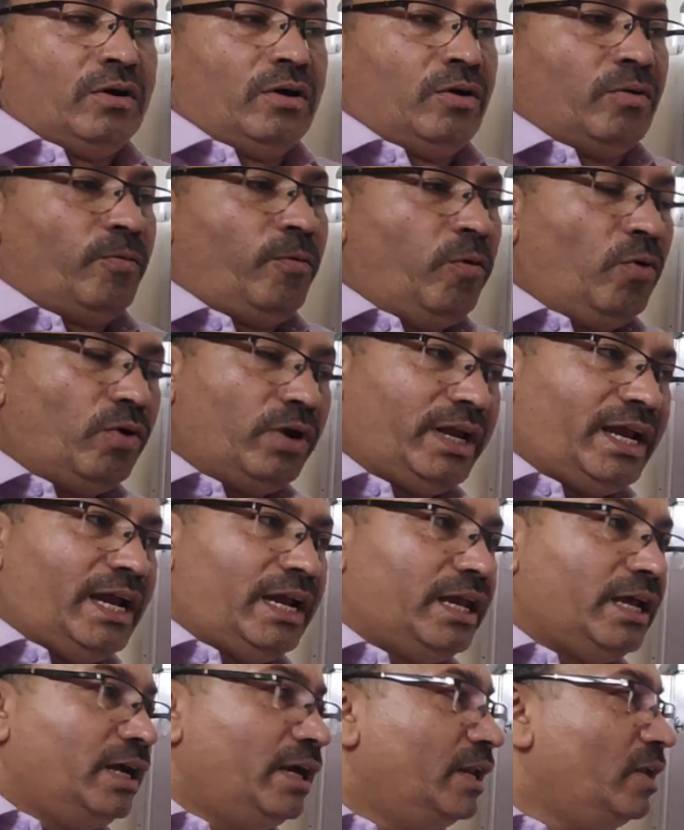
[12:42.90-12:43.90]
4
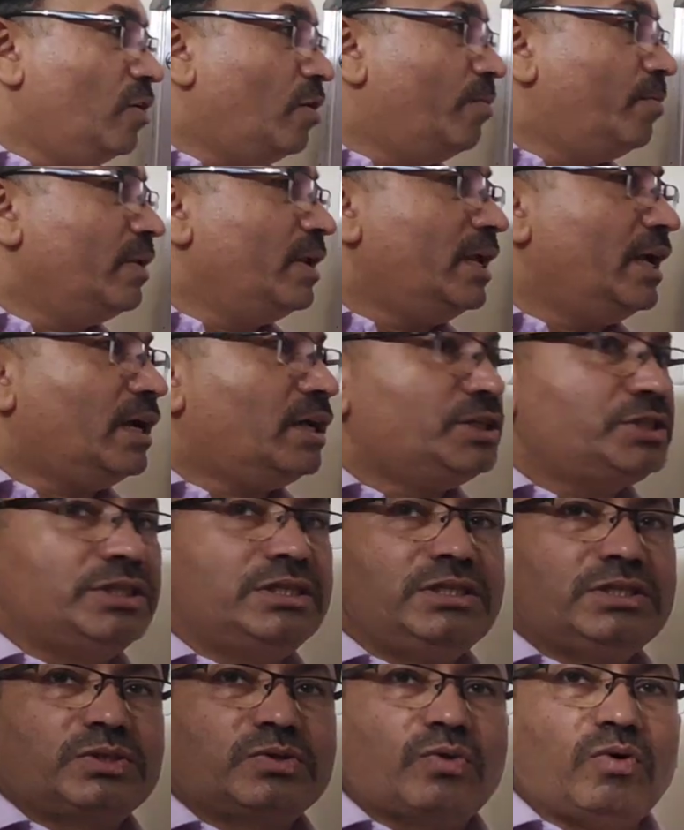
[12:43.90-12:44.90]
category of
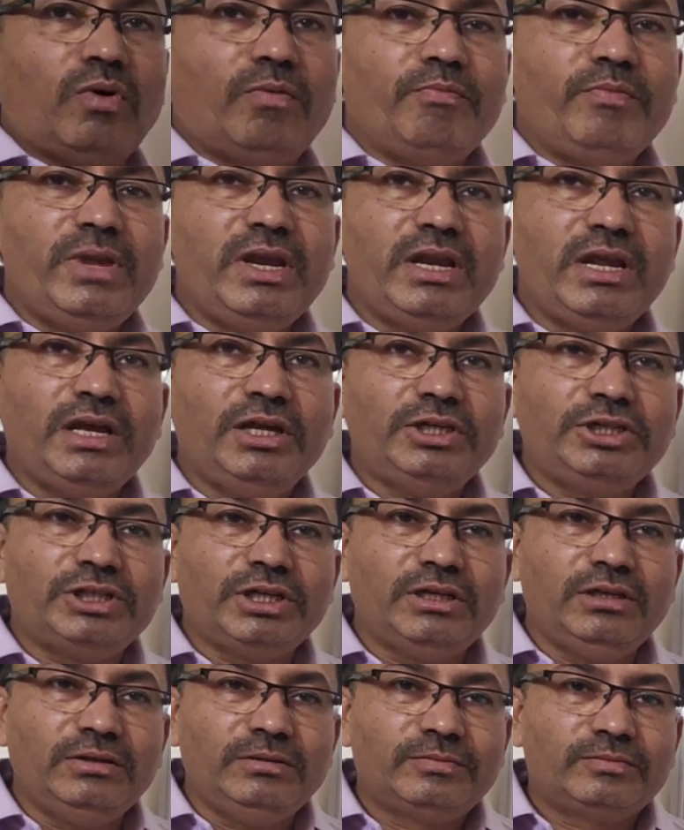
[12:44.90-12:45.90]
reactions:
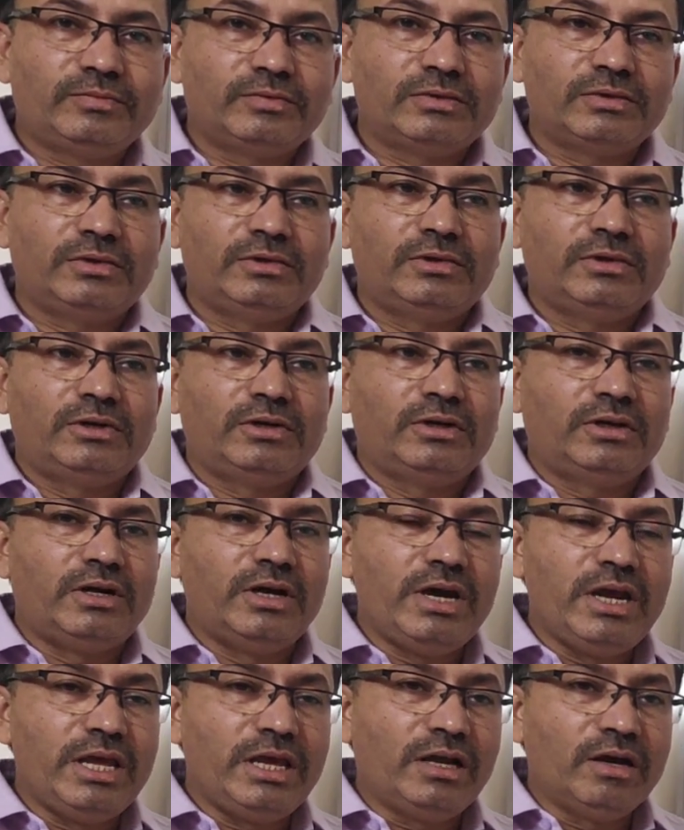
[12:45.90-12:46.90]
combination,
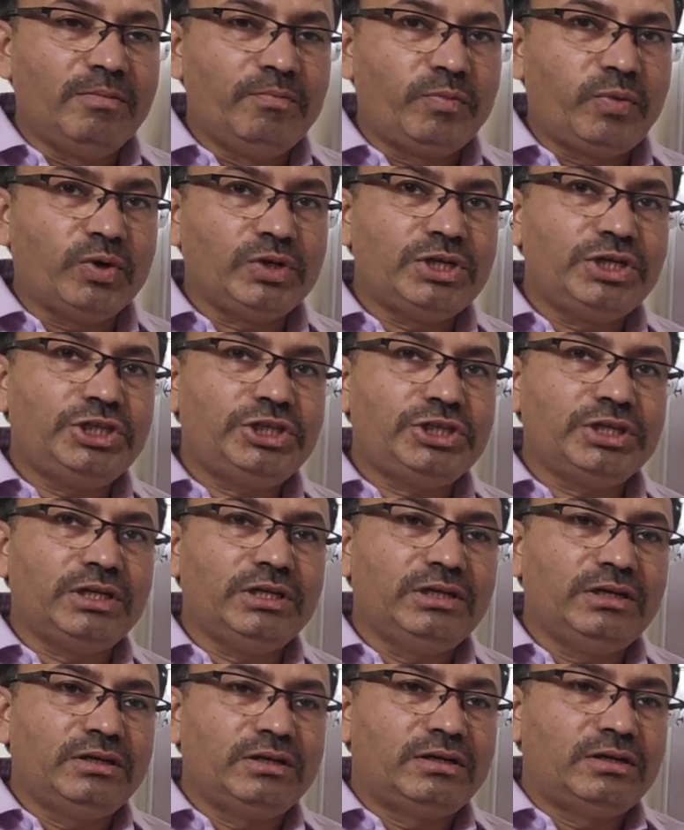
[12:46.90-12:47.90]

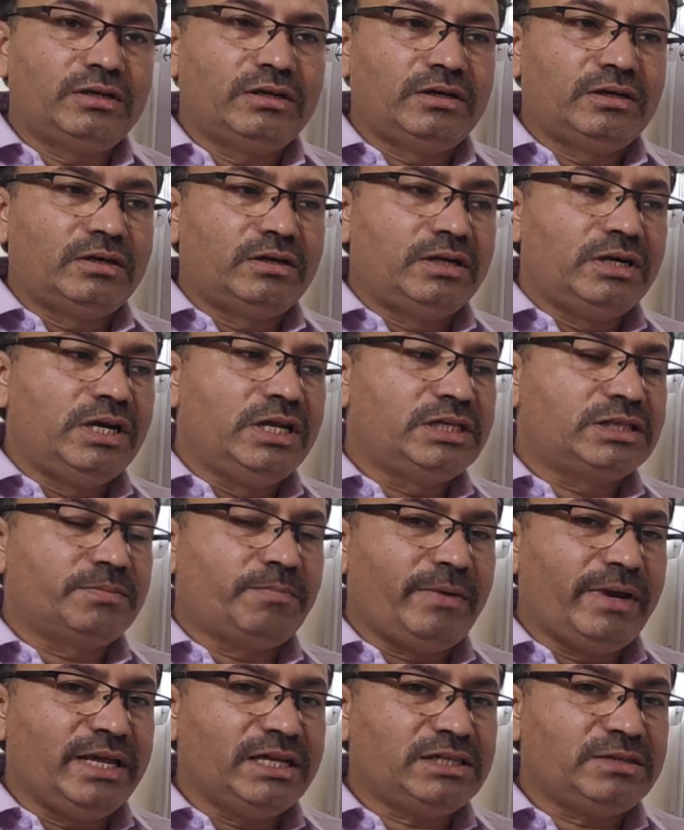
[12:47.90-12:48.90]
decomposition,
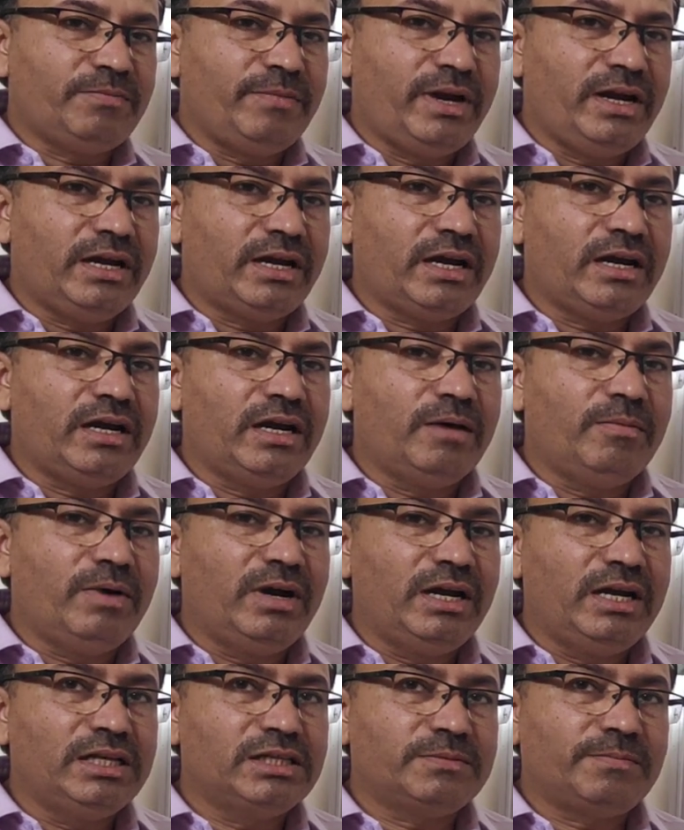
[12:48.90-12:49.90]
displacement and double
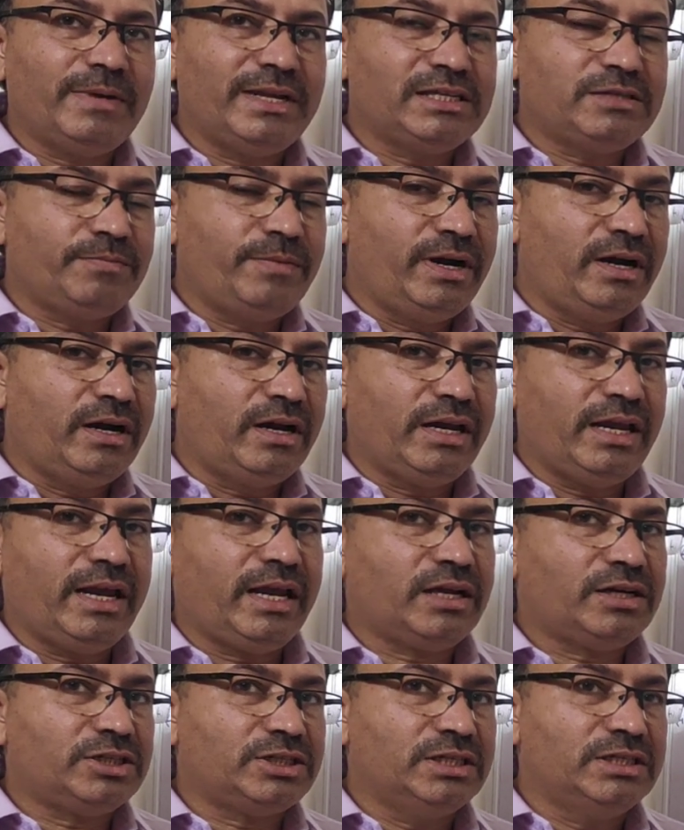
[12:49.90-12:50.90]
displacement
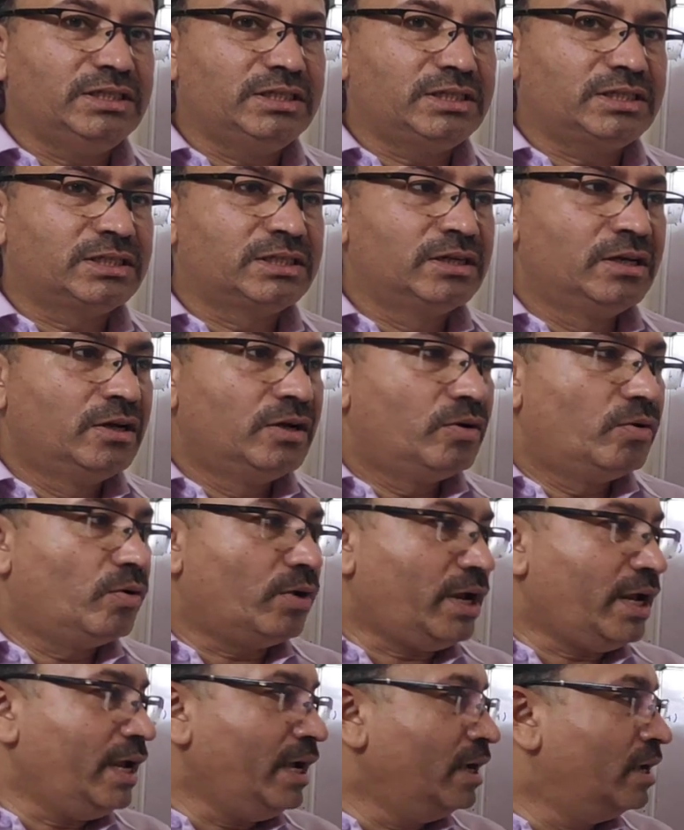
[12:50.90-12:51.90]
reactions.
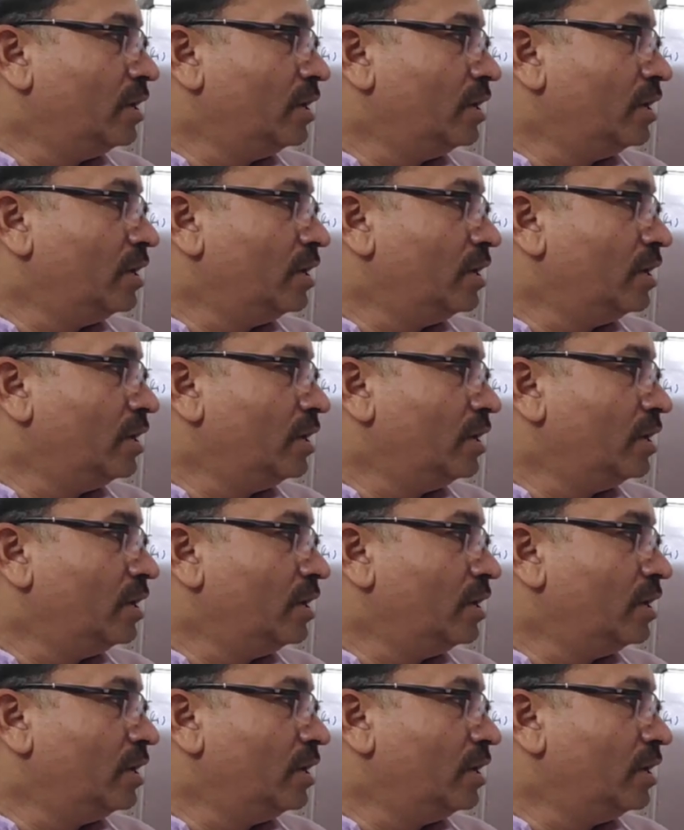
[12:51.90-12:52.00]
Okay,